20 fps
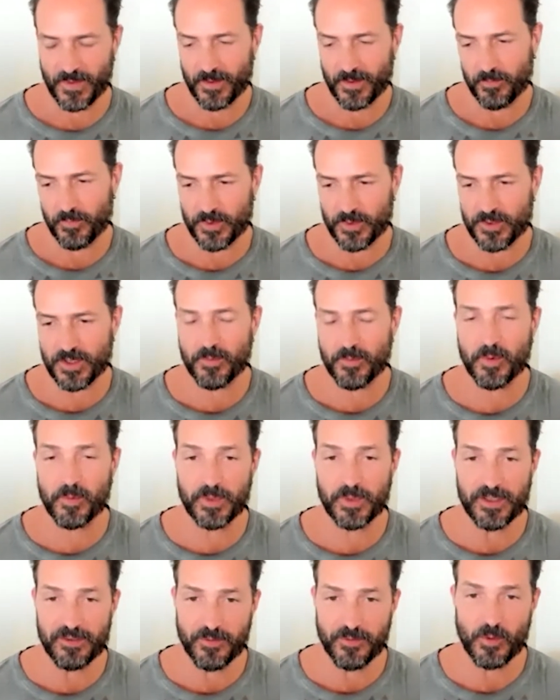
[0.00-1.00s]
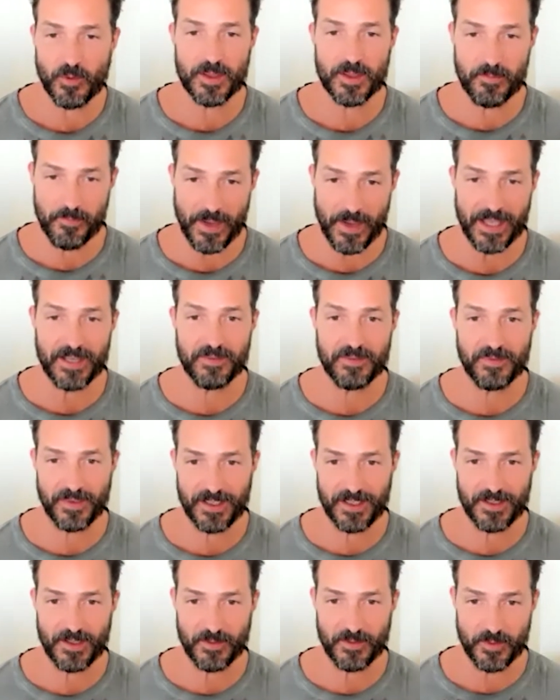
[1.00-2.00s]
presumably for the
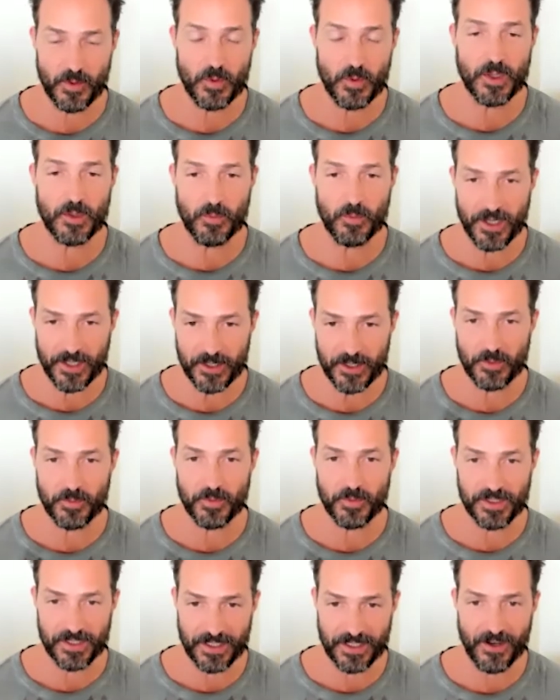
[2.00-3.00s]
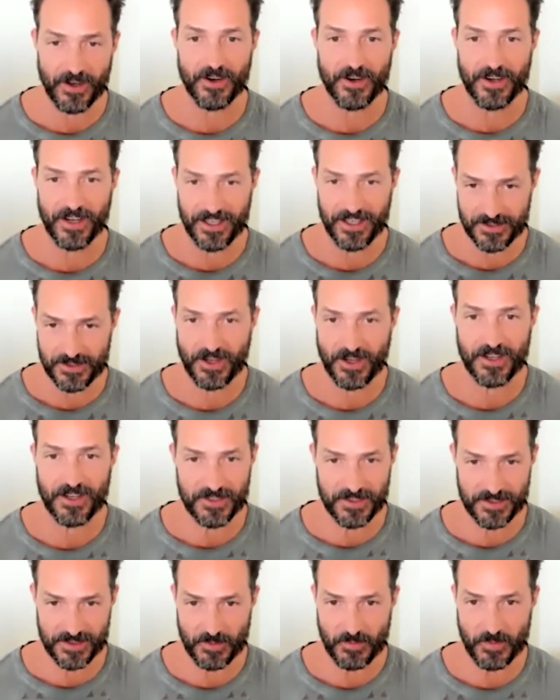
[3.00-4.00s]
benefit of who and what you really are as
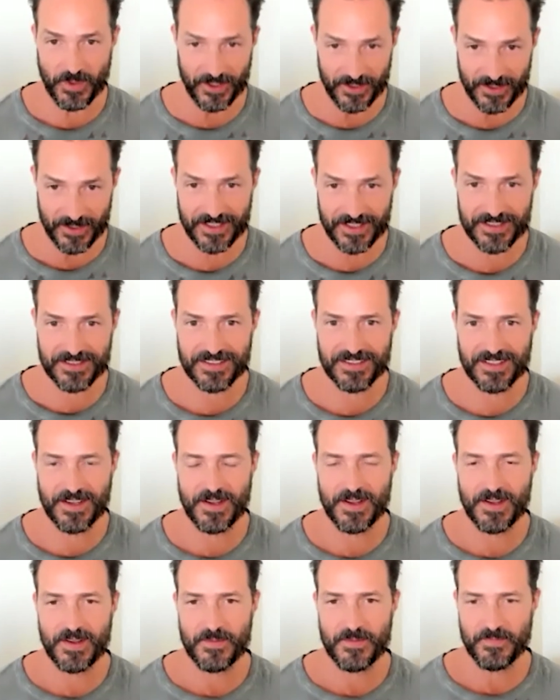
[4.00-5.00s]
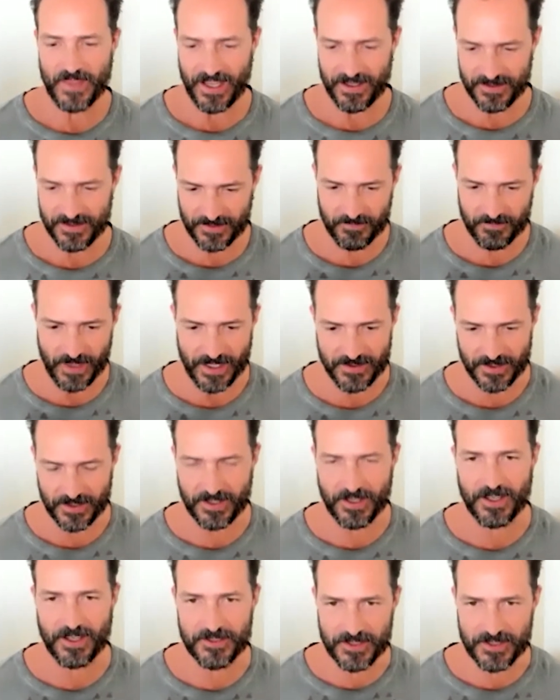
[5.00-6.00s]
conscious awareness, as a
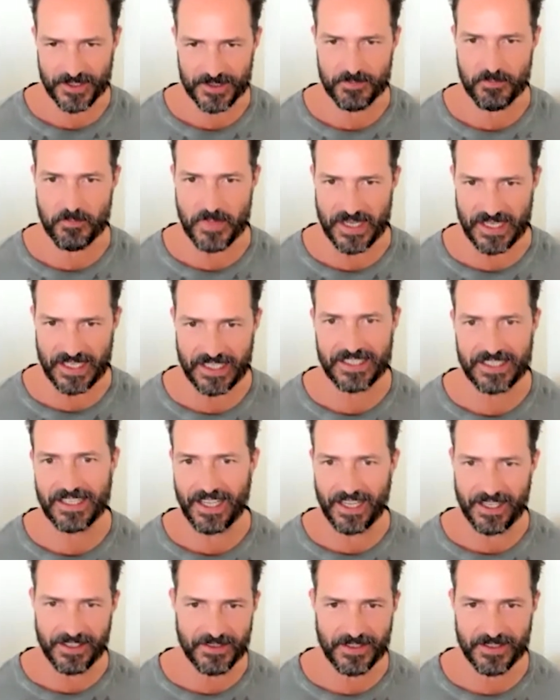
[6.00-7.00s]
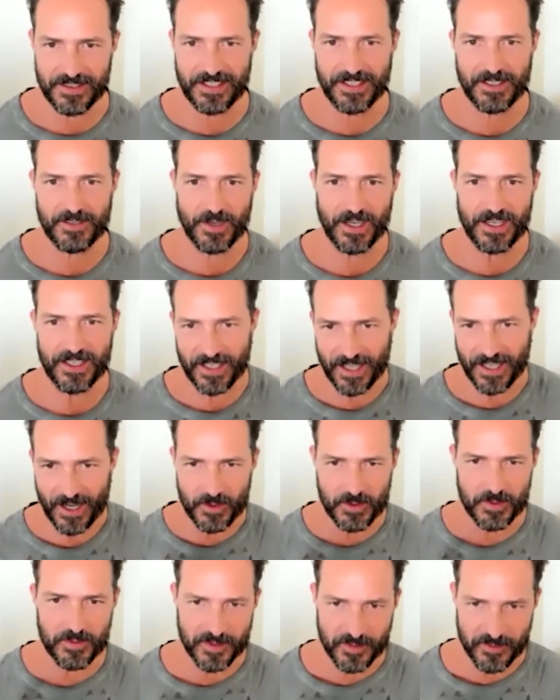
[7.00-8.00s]
conscious being entity, right?
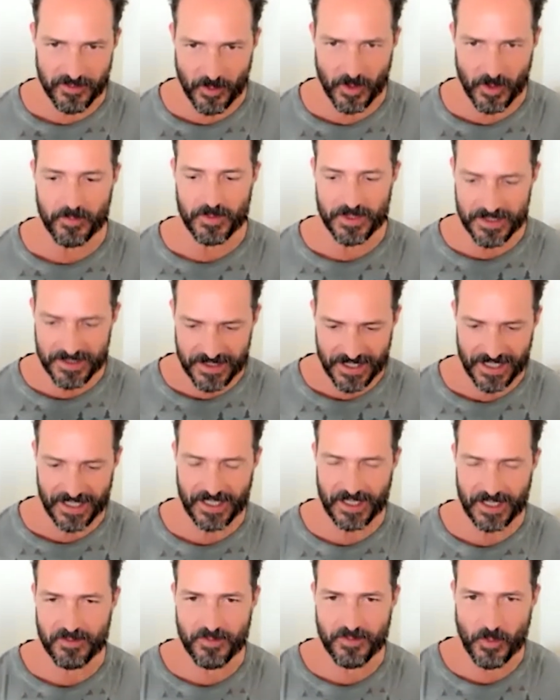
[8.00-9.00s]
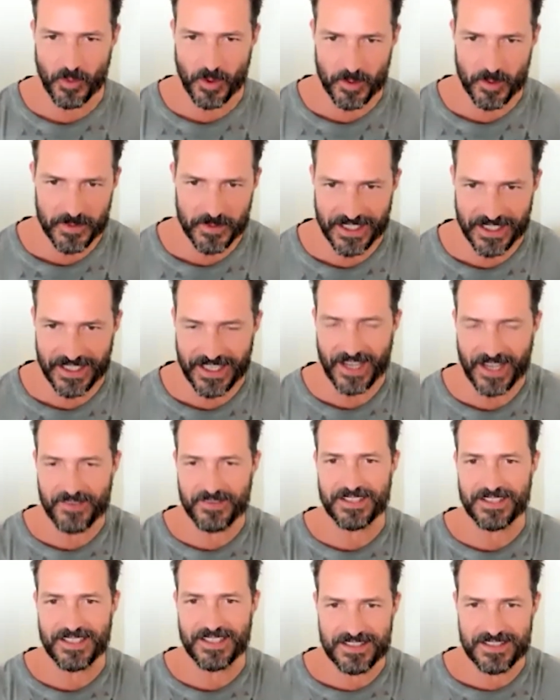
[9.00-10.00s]
Out of the formless, taking form, and then
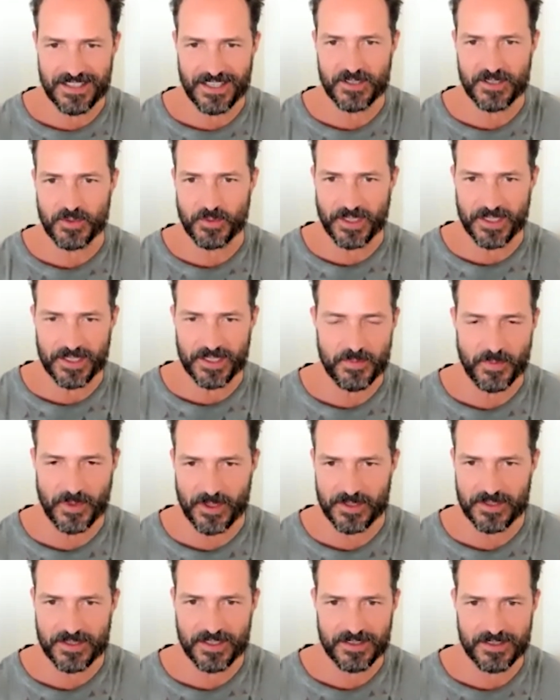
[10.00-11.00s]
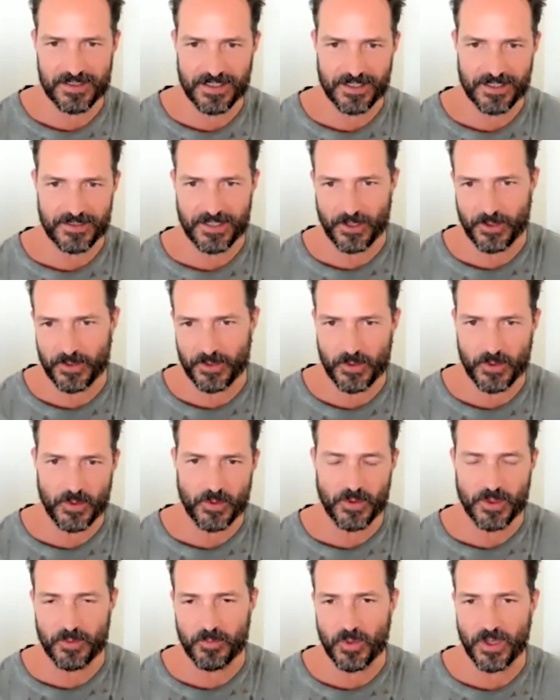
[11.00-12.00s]
having these sensory experiences that tell you
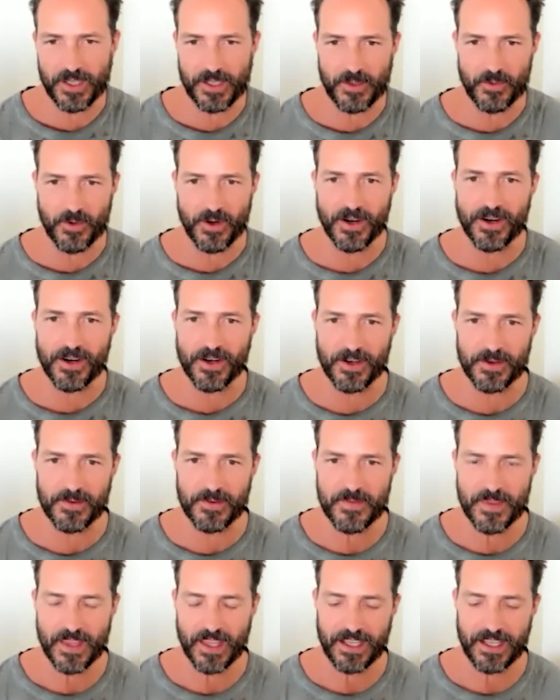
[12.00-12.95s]
who and what you are.